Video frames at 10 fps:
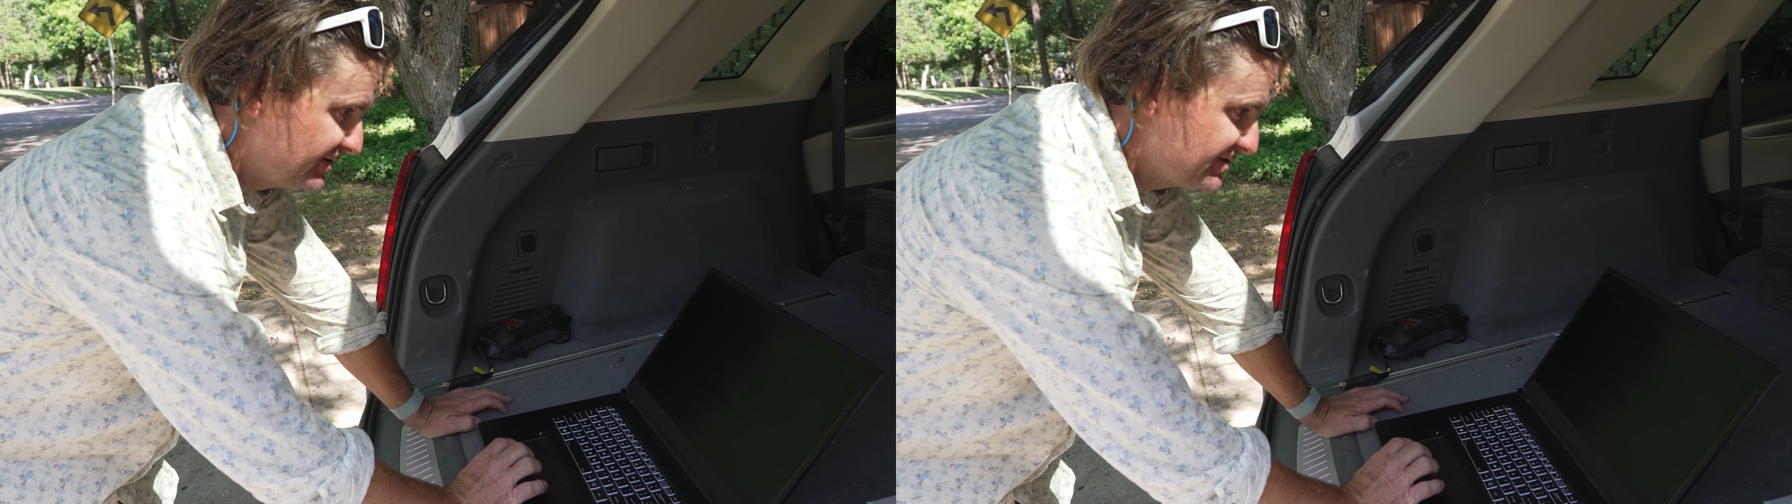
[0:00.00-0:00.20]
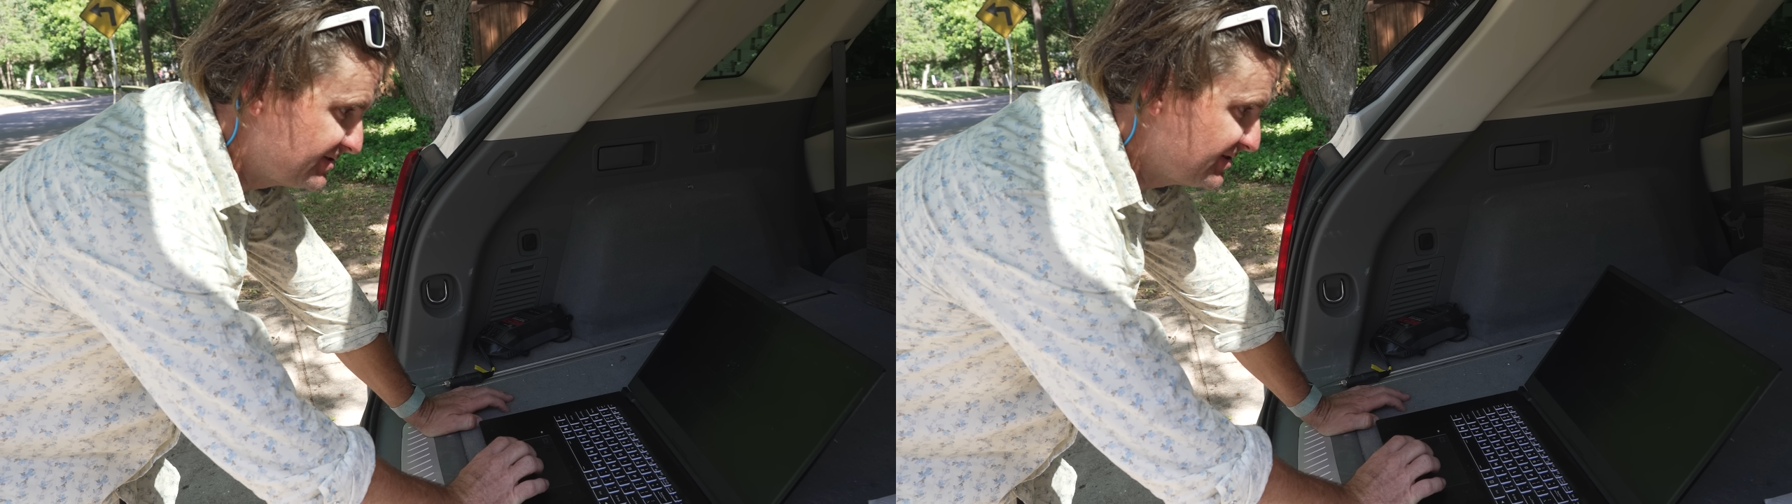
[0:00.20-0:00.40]
It
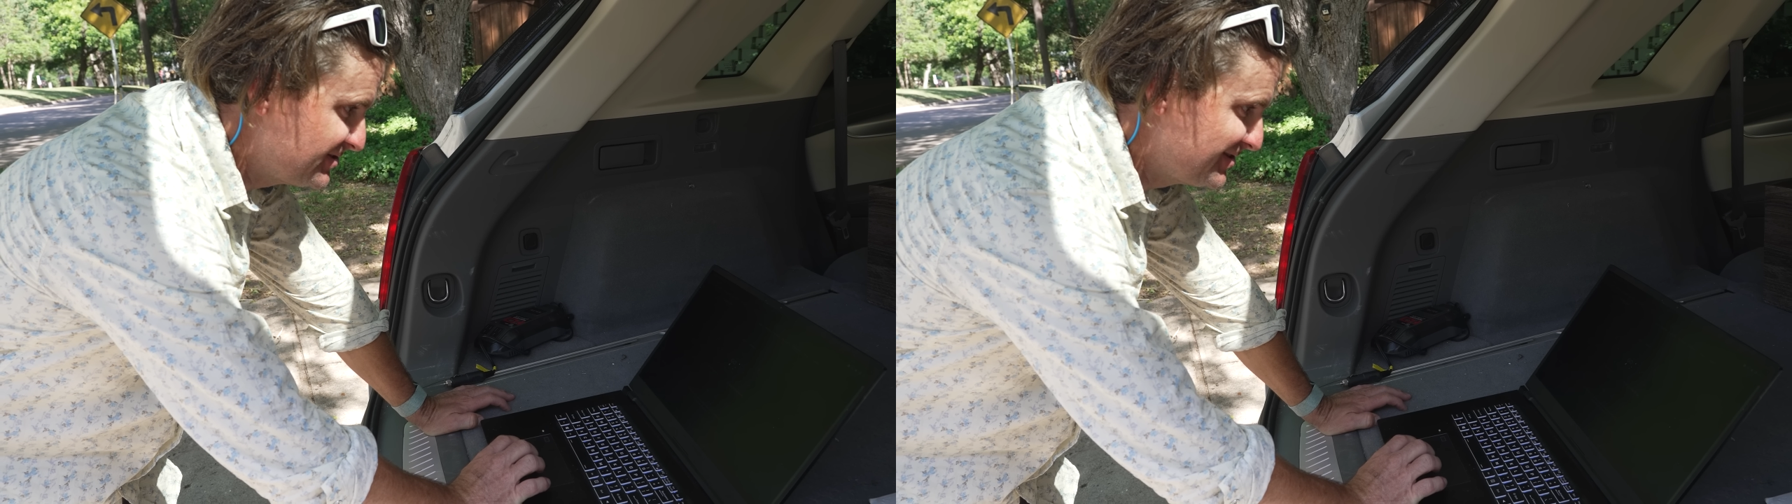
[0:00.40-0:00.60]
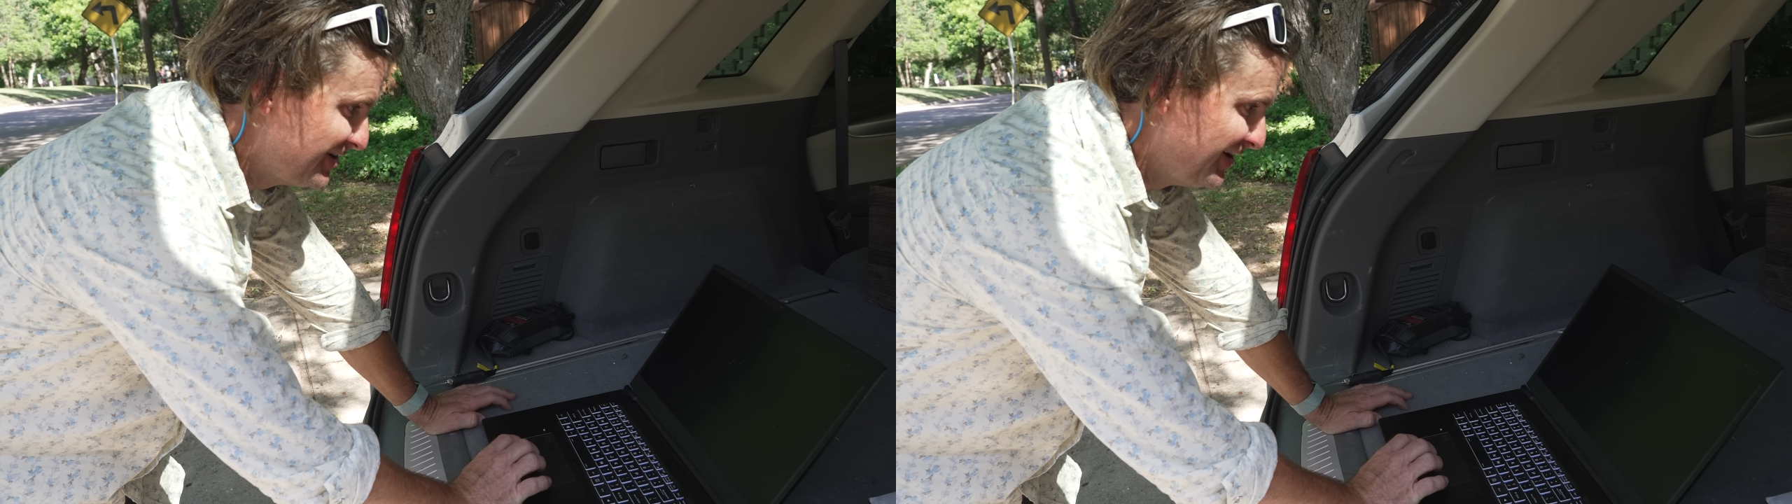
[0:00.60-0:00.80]
says
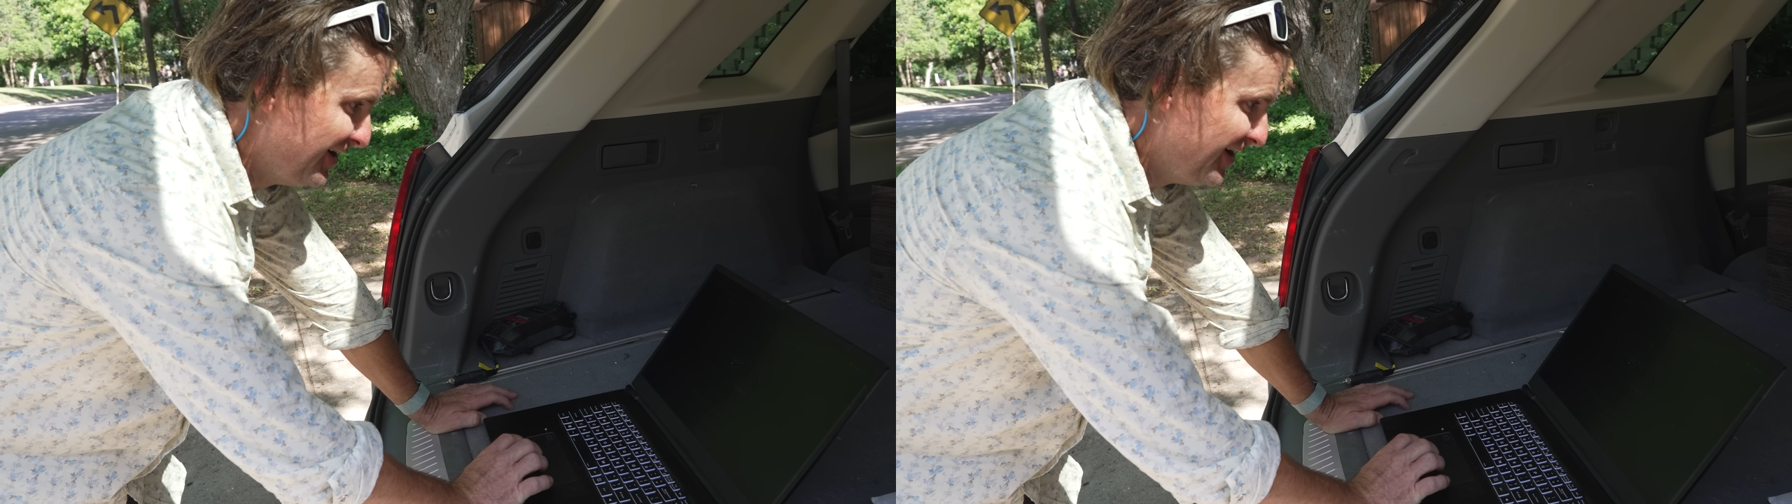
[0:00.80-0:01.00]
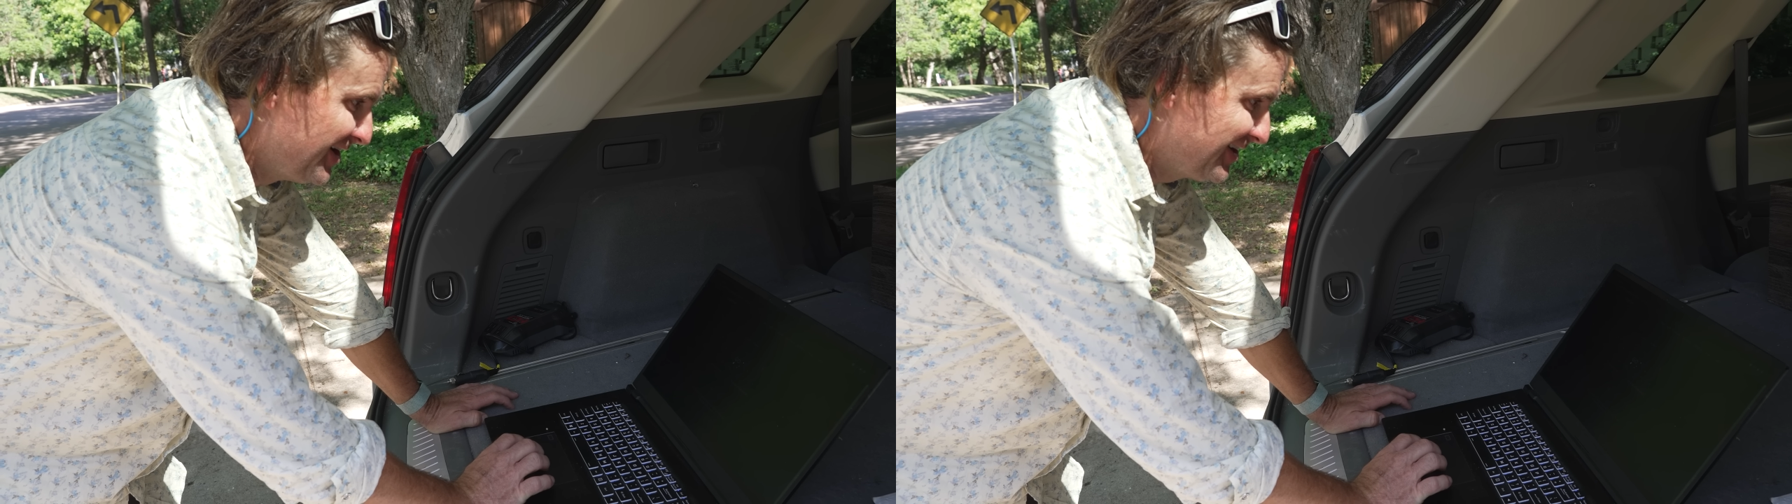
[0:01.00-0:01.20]
it's
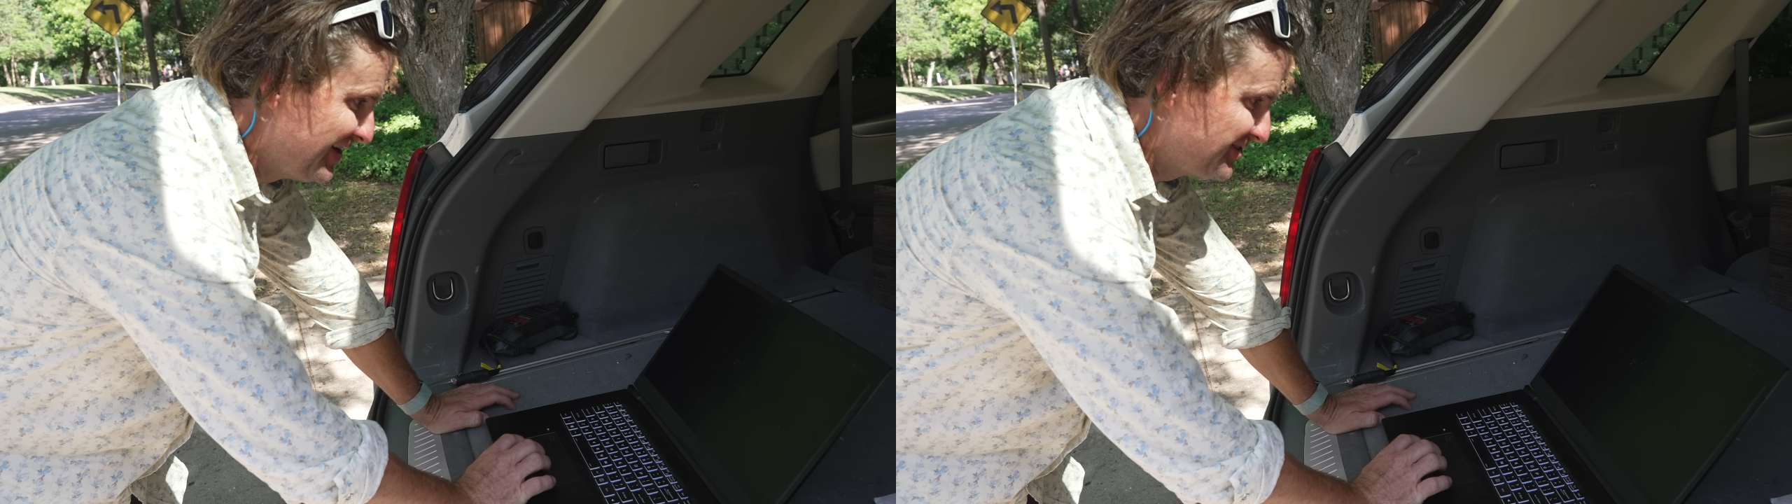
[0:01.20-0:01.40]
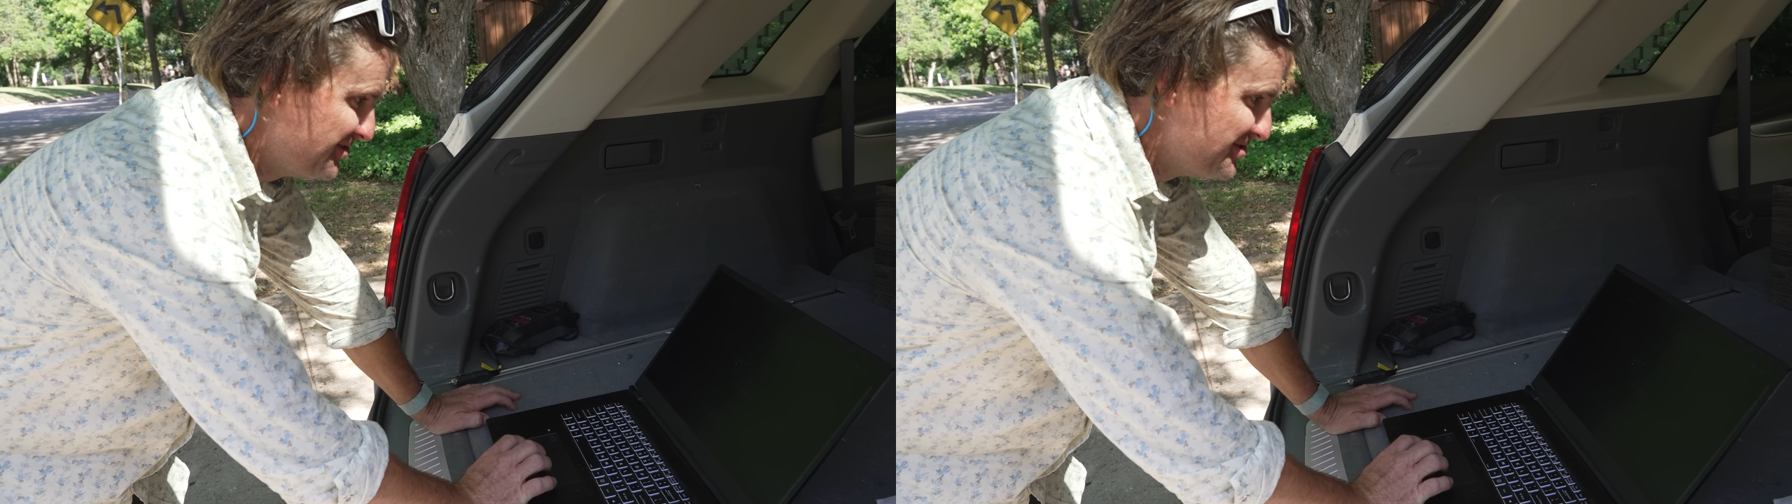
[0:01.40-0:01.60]

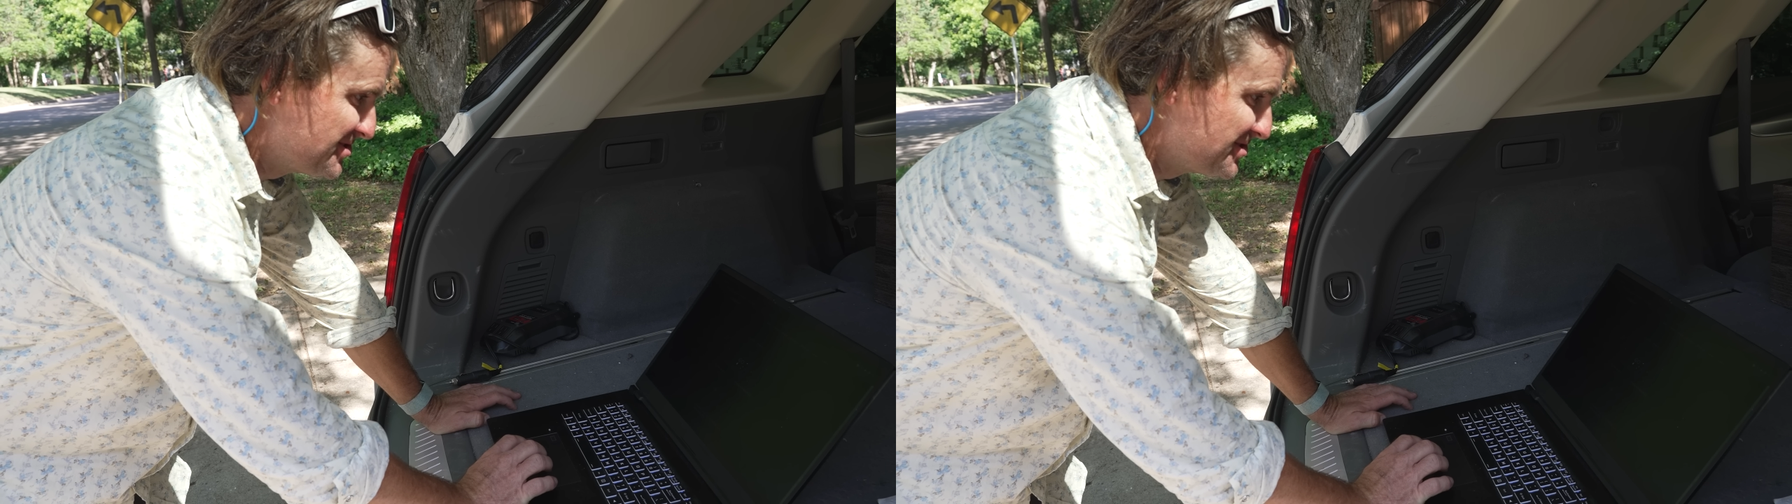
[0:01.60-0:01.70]
connected to the